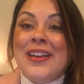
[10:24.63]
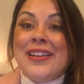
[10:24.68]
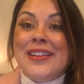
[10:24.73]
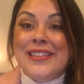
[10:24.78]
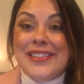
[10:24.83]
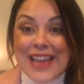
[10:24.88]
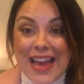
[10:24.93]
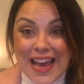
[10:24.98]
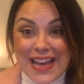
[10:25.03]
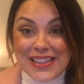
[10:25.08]

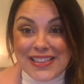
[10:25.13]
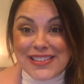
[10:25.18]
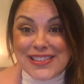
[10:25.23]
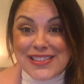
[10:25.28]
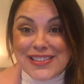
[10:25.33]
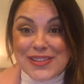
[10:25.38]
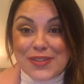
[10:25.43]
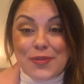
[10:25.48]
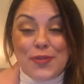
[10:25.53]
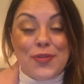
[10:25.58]

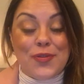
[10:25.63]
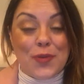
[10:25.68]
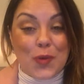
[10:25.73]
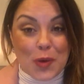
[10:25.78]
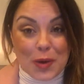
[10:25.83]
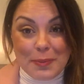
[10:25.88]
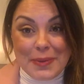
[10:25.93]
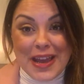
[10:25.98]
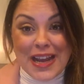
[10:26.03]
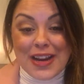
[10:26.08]
Yes,
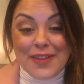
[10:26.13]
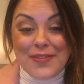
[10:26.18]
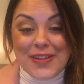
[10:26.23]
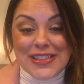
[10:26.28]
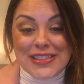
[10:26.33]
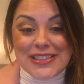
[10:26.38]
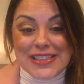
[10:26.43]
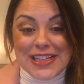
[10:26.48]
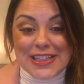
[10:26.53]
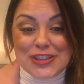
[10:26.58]
for
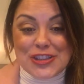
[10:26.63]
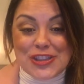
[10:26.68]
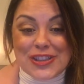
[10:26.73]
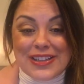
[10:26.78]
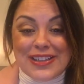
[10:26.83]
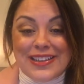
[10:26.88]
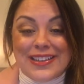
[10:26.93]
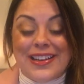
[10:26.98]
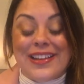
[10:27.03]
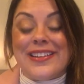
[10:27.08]

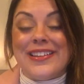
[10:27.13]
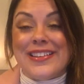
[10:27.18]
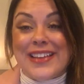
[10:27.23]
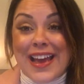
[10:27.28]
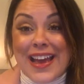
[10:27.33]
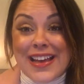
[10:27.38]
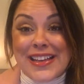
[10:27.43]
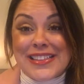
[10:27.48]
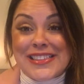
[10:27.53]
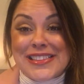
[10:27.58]
manifestation.
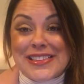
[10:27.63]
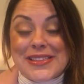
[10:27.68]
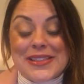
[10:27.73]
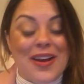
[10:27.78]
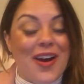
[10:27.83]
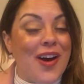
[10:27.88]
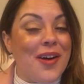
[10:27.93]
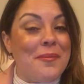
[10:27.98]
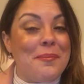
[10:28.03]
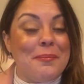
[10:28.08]
Yes,
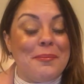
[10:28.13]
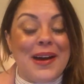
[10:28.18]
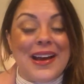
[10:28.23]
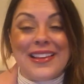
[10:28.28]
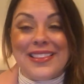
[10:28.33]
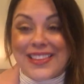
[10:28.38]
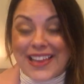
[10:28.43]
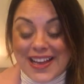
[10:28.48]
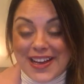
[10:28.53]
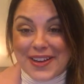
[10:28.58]
my
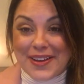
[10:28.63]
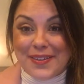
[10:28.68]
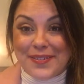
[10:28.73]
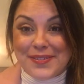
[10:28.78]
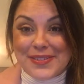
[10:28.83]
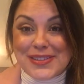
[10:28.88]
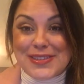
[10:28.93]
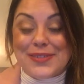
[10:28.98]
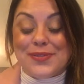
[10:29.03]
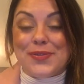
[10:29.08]

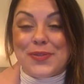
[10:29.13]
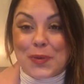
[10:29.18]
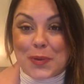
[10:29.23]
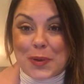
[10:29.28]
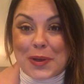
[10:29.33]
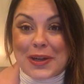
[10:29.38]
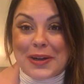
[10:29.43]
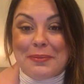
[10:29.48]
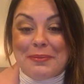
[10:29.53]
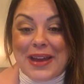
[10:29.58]
loves,
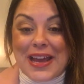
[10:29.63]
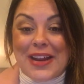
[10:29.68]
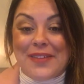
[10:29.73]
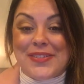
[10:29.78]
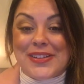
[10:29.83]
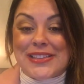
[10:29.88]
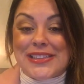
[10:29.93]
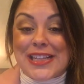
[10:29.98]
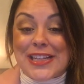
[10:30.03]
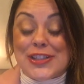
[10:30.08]
for
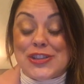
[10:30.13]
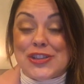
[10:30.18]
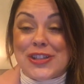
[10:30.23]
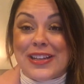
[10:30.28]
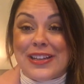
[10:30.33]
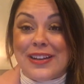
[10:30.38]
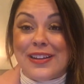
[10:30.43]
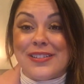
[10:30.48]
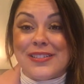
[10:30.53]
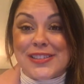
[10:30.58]

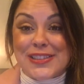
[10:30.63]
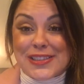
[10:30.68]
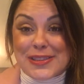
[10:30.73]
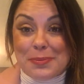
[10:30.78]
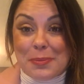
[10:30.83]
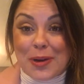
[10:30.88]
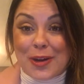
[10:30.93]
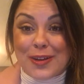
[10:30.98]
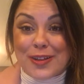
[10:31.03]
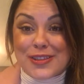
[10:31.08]
manifestation.
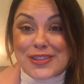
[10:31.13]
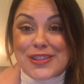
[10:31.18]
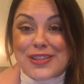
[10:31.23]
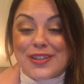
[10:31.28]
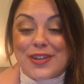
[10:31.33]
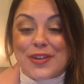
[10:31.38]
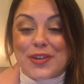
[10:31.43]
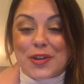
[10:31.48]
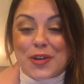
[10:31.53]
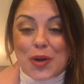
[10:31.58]
SMART
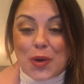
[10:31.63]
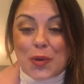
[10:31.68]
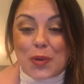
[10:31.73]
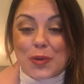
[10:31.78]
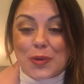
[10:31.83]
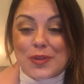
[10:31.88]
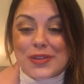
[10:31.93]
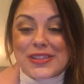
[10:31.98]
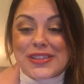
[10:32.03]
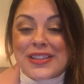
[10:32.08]

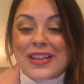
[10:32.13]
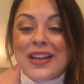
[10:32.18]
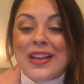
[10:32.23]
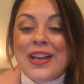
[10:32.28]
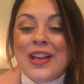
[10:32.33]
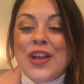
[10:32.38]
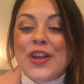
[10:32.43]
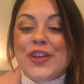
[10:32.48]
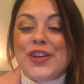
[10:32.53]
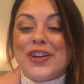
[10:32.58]
goals.
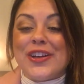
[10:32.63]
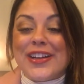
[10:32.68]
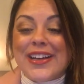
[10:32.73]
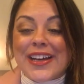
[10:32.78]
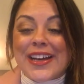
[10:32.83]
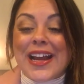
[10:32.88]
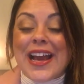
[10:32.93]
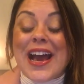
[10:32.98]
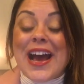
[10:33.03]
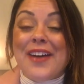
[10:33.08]
You're
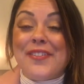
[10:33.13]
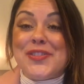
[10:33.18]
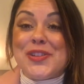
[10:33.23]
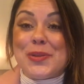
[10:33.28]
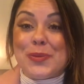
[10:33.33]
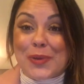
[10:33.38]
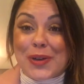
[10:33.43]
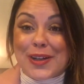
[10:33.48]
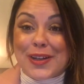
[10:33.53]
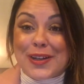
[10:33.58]
gonna have
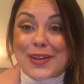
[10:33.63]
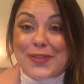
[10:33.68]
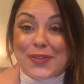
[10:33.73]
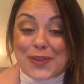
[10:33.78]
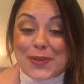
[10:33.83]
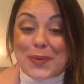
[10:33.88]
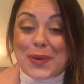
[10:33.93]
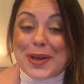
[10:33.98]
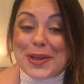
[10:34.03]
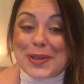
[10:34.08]
to work
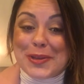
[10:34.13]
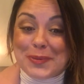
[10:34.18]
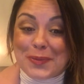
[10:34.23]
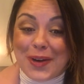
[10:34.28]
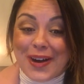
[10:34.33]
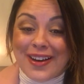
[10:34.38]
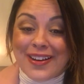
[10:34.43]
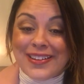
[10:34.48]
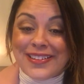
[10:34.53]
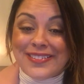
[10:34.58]
for what you
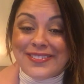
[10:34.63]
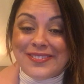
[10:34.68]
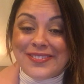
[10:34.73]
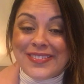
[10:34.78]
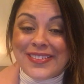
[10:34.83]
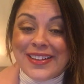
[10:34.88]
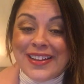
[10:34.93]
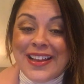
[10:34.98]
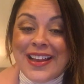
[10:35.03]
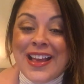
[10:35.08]
want,
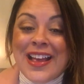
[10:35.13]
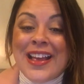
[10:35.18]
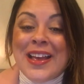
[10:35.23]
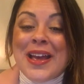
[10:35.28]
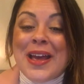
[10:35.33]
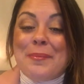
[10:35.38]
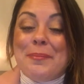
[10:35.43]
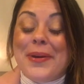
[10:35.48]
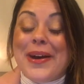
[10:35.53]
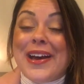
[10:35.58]

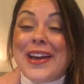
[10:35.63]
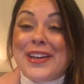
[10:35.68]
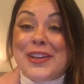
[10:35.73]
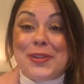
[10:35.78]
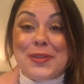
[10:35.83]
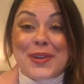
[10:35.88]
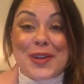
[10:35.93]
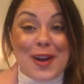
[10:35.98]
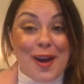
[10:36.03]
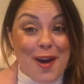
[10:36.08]
but
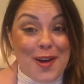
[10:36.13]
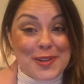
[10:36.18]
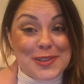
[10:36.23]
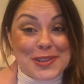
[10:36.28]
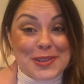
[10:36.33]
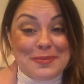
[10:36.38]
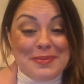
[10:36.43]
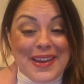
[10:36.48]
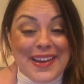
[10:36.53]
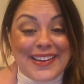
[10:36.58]
you can
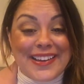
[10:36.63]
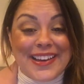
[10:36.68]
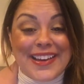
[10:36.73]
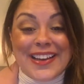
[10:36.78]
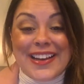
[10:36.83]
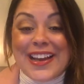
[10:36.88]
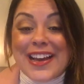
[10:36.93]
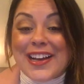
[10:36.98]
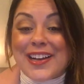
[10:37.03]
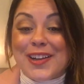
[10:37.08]
also make
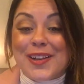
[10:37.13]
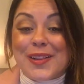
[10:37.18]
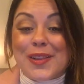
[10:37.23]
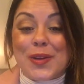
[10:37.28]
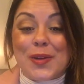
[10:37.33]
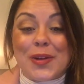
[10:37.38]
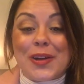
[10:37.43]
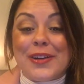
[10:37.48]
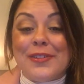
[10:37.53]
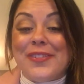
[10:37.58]
it a
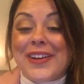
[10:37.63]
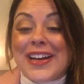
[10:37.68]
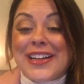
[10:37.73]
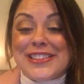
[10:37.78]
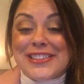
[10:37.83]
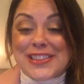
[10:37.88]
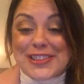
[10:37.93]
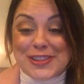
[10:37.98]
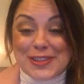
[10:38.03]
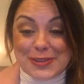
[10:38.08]

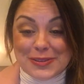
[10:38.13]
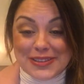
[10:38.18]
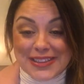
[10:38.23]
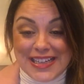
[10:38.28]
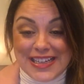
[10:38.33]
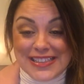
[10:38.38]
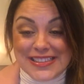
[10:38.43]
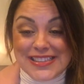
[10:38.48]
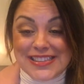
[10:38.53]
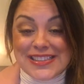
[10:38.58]
glorified to-do
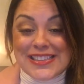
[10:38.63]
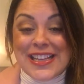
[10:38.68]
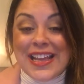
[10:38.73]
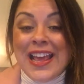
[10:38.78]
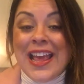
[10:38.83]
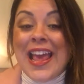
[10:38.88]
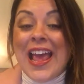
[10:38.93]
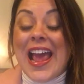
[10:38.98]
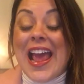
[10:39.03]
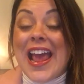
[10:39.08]
list.
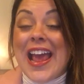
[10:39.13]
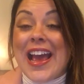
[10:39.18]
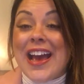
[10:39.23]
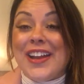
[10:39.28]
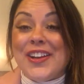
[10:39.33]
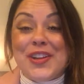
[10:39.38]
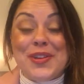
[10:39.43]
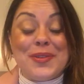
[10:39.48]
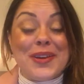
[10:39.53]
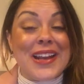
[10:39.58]

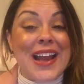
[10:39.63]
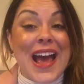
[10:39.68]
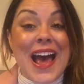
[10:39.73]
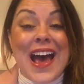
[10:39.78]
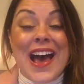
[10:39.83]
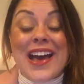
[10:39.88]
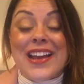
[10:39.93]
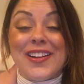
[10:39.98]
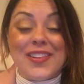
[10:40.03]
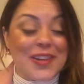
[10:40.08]
And you could
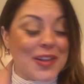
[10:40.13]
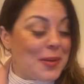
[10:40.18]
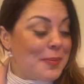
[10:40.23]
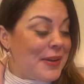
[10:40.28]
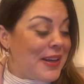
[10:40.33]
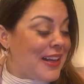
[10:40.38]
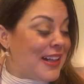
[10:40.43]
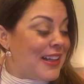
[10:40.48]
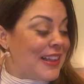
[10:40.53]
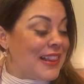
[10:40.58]
add a little
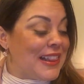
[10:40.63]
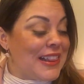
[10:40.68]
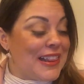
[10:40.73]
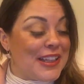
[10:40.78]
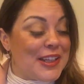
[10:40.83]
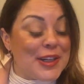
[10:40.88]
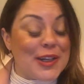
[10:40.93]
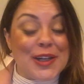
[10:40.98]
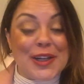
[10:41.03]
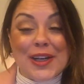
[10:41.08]
bit of
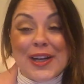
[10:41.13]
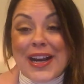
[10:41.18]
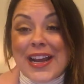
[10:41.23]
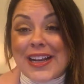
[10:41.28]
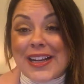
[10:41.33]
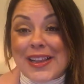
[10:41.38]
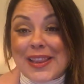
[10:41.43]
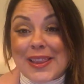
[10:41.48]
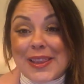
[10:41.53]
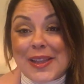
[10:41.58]
glitter
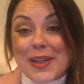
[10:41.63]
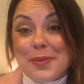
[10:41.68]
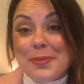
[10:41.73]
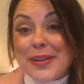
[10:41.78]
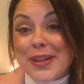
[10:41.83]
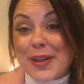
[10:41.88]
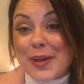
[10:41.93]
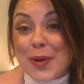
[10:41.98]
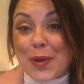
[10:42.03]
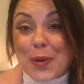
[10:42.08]
and a little
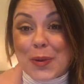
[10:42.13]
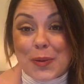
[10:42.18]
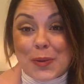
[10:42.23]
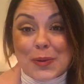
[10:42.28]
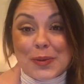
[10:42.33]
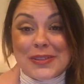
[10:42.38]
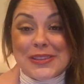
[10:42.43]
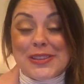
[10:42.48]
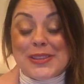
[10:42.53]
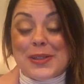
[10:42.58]
bit of
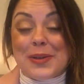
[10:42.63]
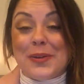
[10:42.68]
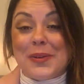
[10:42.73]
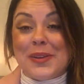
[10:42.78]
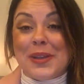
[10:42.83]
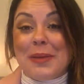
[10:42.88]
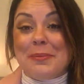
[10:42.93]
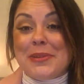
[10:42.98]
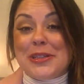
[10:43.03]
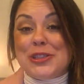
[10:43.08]
gold. So
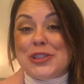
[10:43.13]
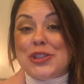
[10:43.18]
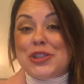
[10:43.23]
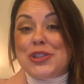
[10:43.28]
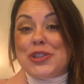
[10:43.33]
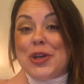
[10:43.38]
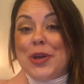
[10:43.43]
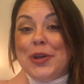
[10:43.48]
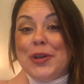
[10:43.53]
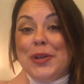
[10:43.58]
let me
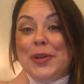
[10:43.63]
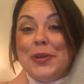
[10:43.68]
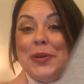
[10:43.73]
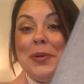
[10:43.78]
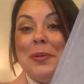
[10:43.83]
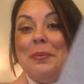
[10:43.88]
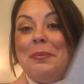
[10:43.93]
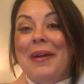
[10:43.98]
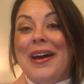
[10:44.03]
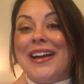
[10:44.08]
just show
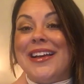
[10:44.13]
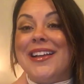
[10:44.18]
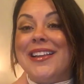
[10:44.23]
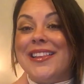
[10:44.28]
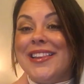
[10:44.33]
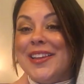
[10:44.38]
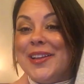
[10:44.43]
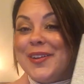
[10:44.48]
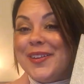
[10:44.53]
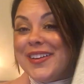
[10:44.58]
you my
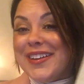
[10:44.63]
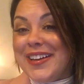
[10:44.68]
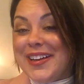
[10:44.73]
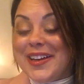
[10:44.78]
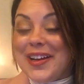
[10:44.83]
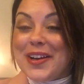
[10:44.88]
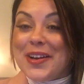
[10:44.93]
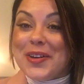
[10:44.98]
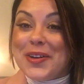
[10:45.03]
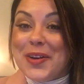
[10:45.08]

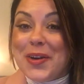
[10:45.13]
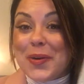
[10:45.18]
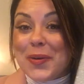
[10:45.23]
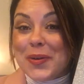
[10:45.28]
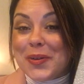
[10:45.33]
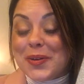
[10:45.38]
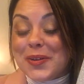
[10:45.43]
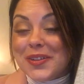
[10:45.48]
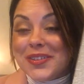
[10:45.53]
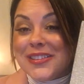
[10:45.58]
glittery
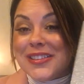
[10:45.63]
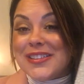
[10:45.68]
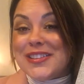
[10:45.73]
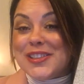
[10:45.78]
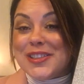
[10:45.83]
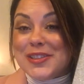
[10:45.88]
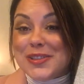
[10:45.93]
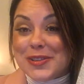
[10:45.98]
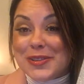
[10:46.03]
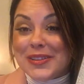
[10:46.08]
gold
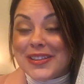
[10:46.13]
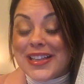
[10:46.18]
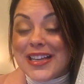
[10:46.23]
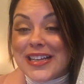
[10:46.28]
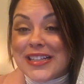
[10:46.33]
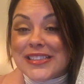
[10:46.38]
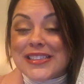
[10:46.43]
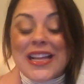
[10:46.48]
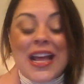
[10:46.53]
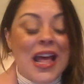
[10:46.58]
to-do
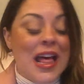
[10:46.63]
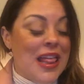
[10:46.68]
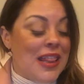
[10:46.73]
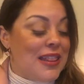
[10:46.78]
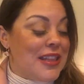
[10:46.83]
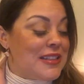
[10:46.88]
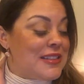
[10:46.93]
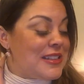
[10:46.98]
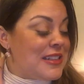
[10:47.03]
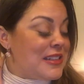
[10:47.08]
list.
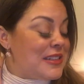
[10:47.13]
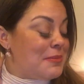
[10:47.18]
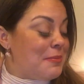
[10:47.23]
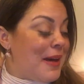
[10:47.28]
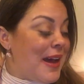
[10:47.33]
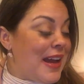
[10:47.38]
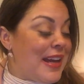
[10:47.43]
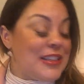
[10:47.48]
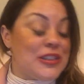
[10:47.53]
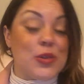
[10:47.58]
This is
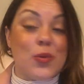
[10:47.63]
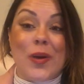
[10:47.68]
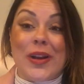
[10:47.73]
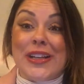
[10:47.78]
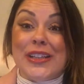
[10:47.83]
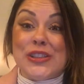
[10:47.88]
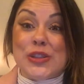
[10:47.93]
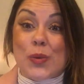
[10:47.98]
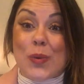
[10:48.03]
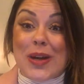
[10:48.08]
my
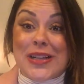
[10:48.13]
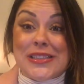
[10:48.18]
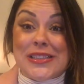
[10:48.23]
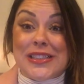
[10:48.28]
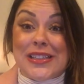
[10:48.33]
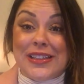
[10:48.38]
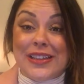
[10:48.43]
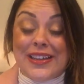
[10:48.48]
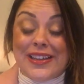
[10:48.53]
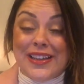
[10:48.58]

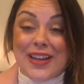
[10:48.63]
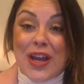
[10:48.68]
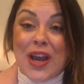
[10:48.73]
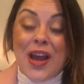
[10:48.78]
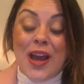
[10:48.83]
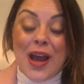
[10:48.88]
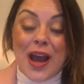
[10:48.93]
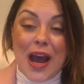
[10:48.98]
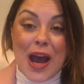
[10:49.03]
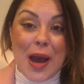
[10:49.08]
2020
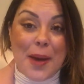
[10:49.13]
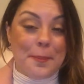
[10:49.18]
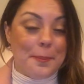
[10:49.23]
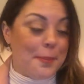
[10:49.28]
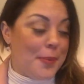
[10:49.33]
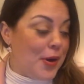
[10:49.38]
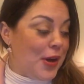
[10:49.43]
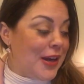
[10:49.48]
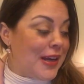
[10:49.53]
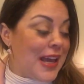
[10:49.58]

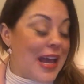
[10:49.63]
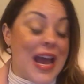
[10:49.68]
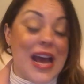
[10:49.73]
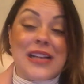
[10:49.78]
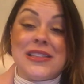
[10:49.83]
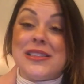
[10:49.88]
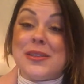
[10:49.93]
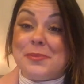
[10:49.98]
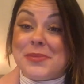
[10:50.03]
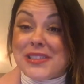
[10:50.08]
book. It
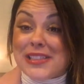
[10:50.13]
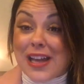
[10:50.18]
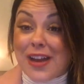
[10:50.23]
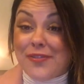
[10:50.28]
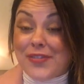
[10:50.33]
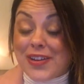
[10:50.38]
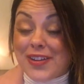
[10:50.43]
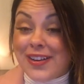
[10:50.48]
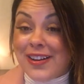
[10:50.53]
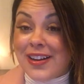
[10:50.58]
had some
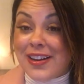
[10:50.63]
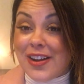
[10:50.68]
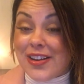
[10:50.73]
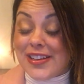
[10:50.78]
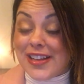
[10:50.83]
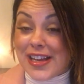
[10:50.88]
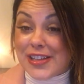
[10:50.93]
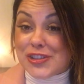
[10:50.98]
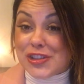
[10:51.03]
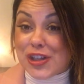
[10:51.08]
stuff in
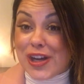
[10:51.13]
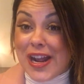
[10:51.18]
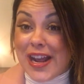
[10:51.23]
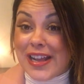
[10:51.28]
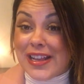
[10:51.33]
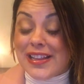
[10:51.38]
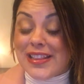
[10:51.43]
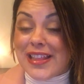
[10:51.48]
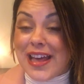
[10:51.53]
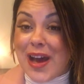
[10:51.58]

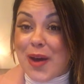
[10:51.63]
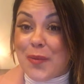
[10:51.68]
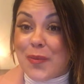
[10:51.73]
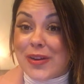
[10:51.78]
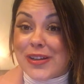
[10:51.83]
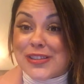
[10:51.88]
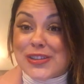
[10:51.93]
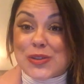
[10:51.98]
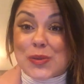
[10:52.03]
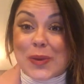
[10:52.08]
yesterday that
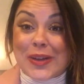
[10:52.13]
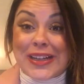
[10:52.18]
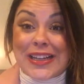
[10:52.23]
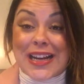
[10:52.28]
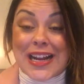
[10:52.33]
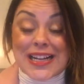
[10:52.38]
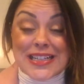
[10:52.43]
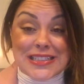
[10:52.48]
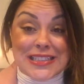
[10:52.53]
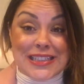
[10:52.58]
was
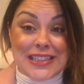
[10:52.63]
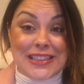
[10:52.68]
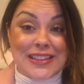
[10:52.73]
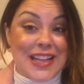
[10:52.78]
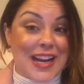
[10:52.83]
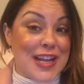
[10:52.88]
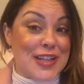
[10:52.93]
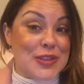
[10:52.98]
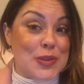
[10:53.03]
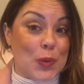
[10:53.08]
2019
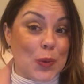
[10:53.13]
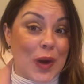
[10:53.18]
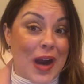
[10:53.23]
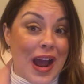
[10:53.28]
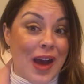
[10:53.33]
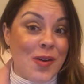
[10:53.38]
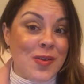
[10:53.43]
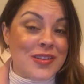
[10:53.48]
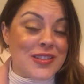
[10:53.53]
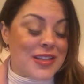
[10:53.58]
that I tore
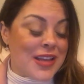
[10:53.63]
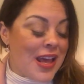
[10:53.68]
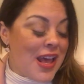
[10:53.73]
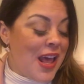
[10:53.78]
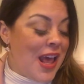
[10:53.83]
out.